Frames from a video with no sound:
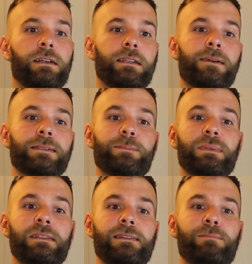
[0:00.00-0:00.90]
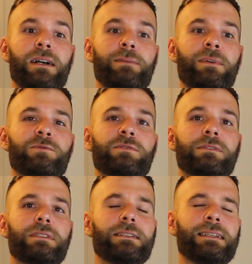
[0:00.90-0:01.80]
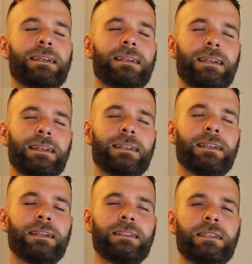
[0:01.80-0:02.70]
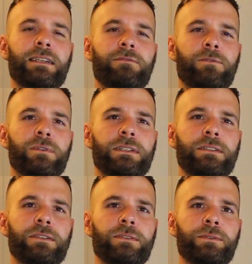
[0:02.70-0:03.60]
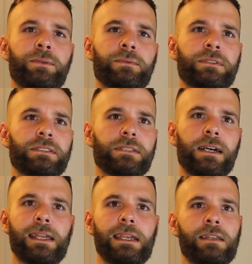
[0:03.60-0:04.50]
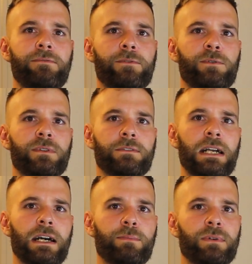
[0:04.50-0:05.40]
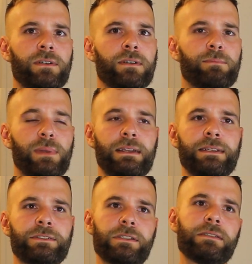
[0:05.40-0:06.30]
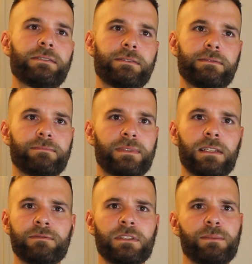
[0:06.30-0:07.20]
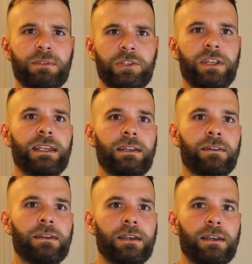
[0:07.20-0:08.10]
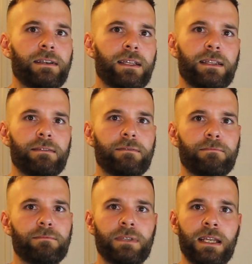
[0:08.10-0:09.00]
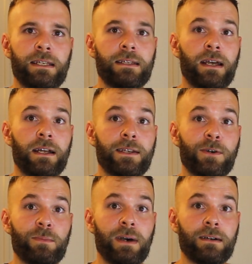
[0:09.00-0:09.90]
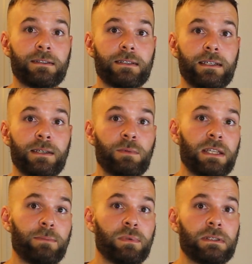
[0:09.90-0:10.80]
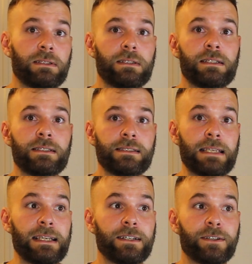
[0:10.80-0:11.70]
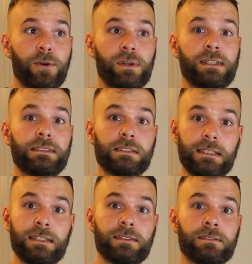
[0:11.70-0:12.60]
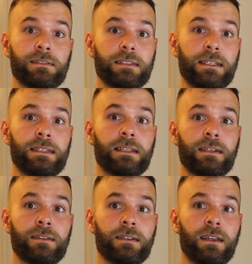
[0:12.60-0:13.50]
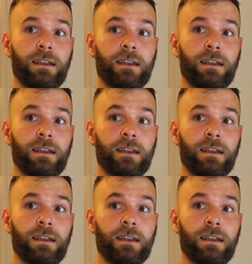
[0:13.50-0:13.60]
Now, it's believed by most that in 1942 there was a handful of copper planchettes left in the machine that they did not know about. And when they put the zinc coated steel in there,